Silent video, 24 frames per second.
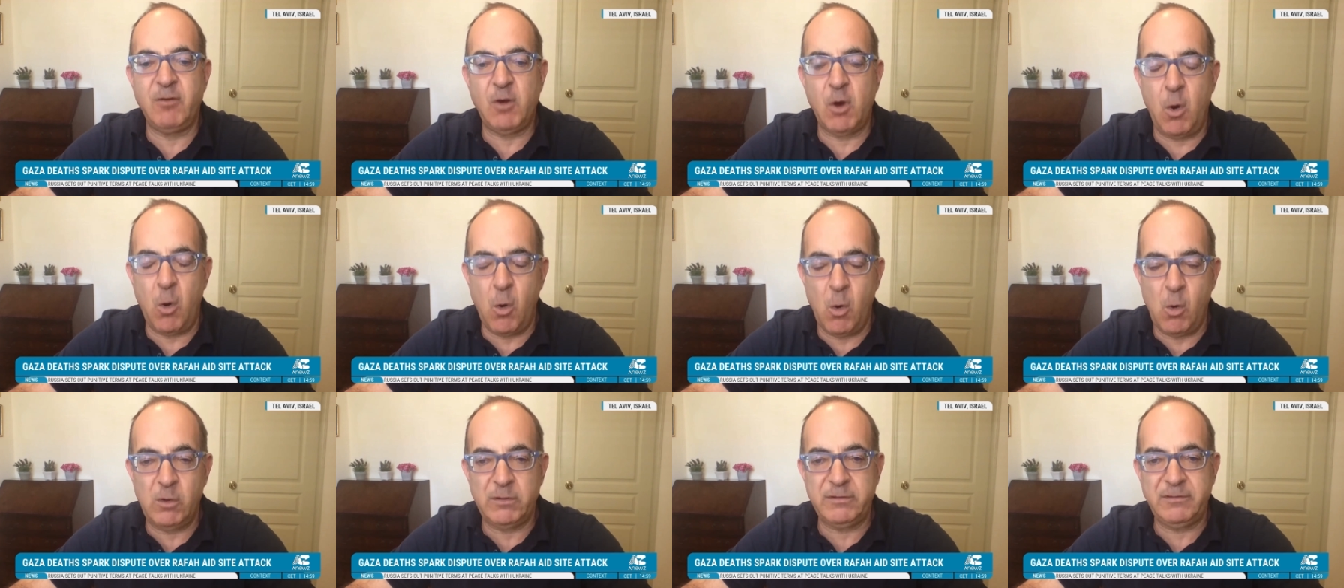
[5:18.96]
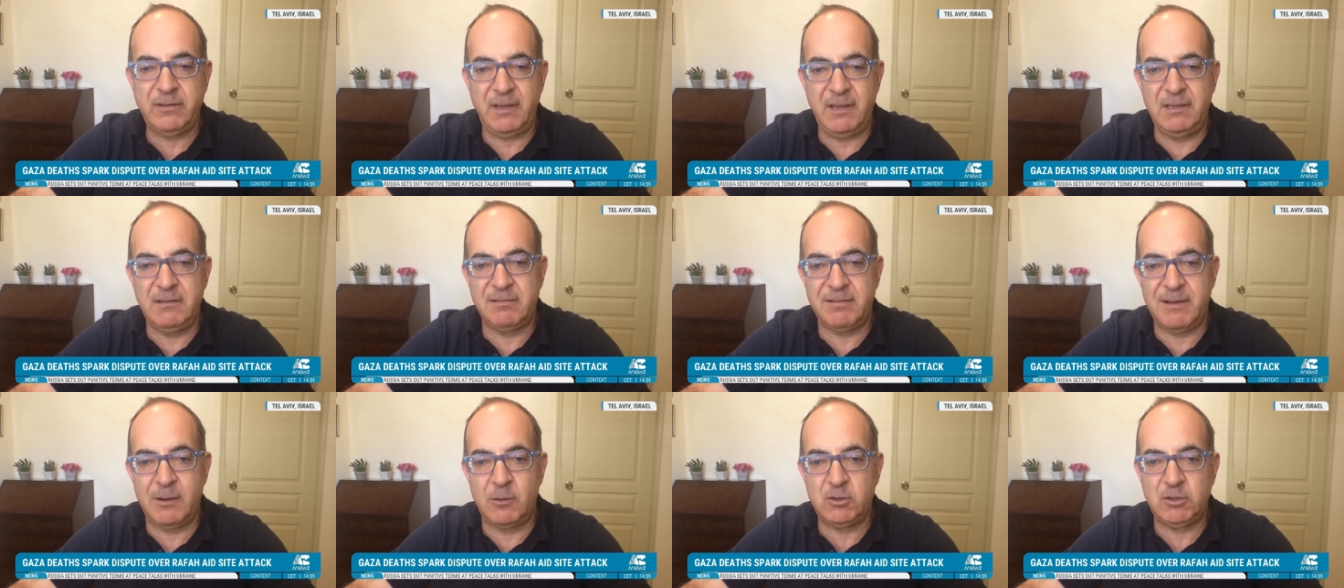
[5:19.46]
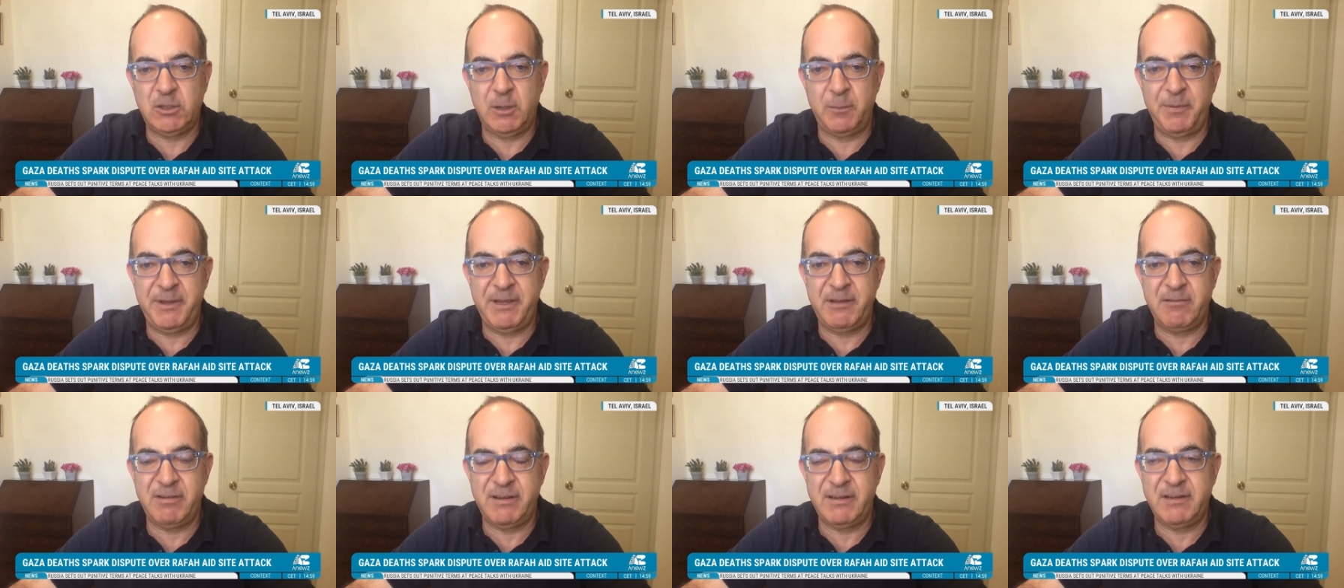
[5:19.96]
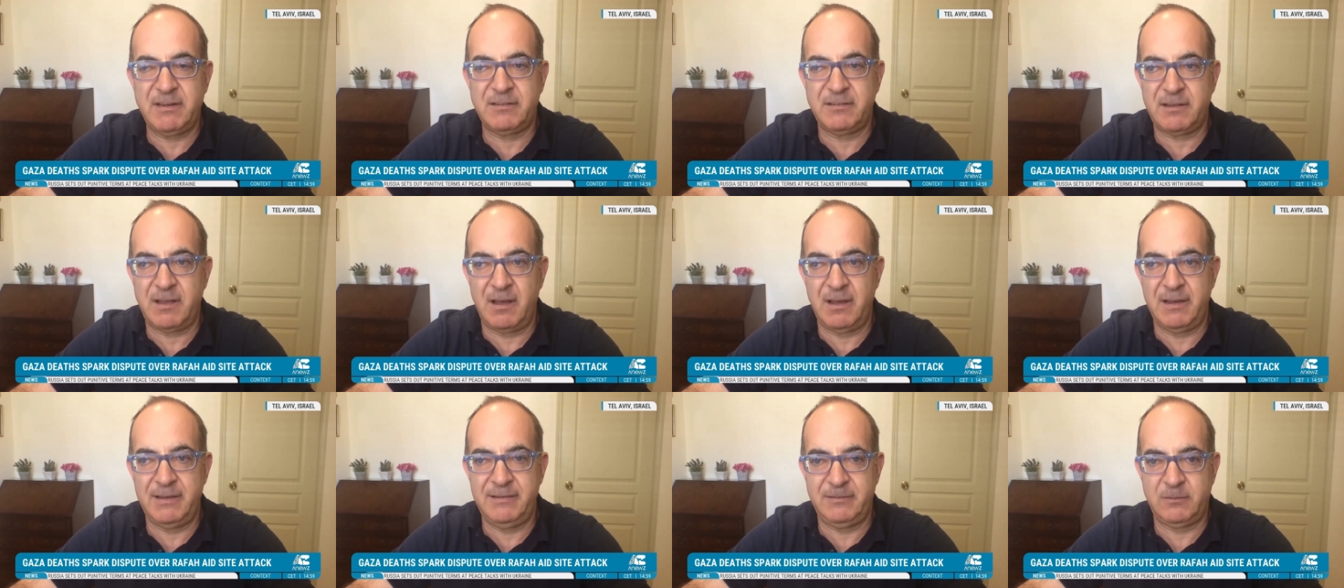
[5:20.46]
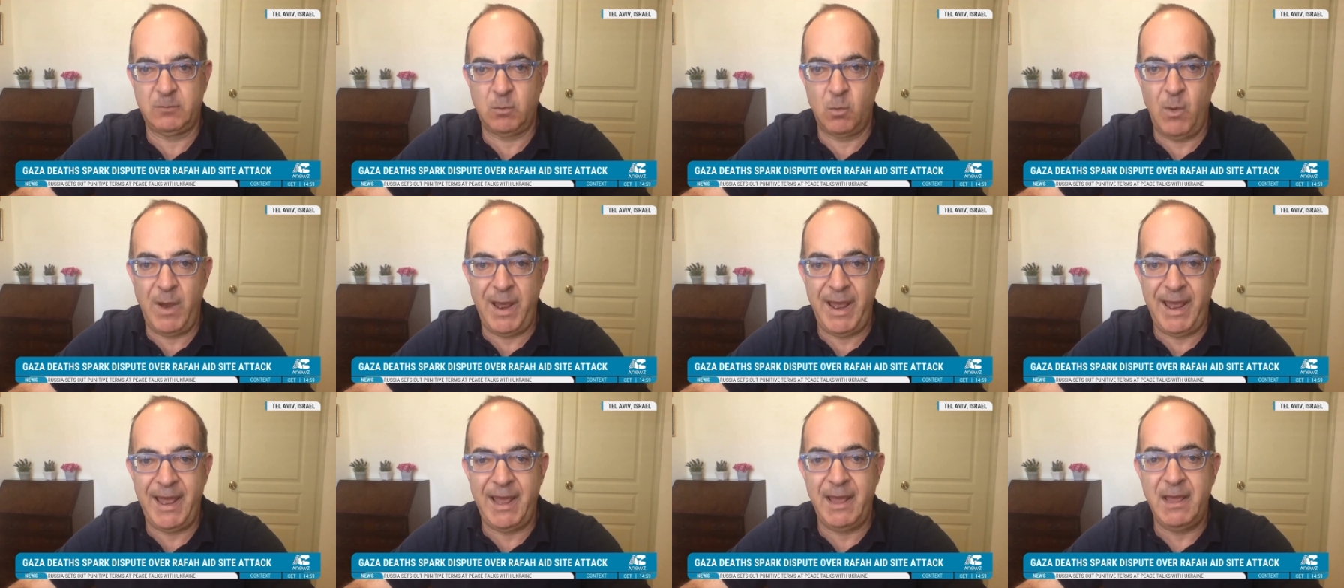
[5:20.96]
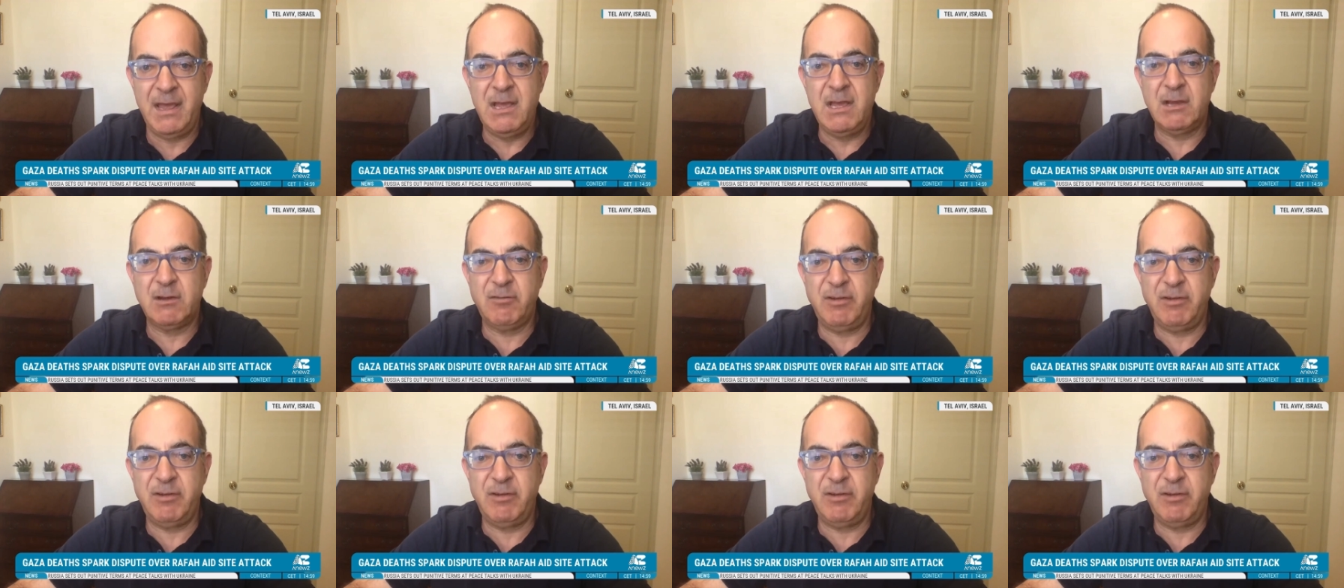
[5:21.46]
Of course, Israel should be criticized where